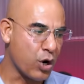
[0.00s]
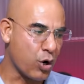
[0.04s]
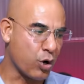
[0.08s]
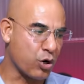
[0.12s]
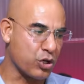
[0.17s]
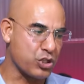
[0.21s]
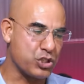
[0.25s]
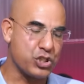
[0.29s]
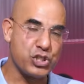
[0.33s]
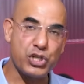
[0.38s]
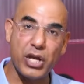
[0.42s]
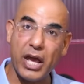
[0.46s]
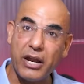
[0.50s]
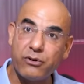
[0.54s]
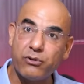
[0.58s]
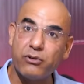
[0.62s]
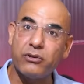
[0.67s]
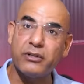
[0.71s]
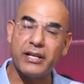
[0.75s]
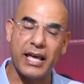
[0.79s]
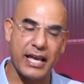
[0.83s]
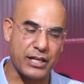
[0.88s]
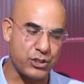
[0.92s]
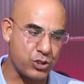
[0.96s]
or
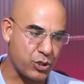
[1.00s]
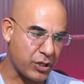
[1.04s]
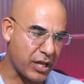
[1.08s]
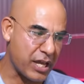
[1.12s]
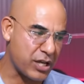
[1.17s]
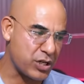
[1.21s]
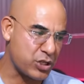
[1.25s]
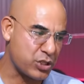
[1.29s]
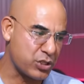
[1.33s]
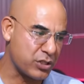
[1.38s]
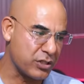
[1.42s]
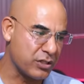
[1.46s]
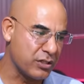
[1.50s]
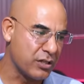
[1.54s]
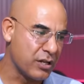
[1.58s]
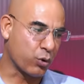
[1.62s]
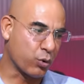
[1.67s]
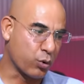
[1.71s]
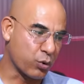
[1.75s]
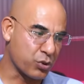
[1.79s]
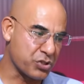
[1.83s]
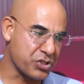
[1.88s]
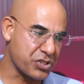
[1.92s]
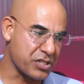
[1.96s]
general education
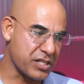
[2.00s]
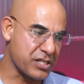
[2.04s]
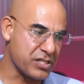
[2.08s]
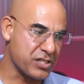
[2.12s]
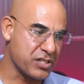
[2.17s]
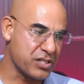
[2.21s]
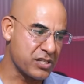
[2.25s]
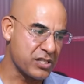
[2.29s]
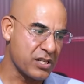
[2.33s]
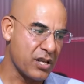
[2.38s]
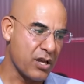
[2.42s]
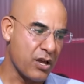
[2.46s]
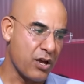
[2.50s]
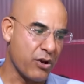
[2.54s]
courses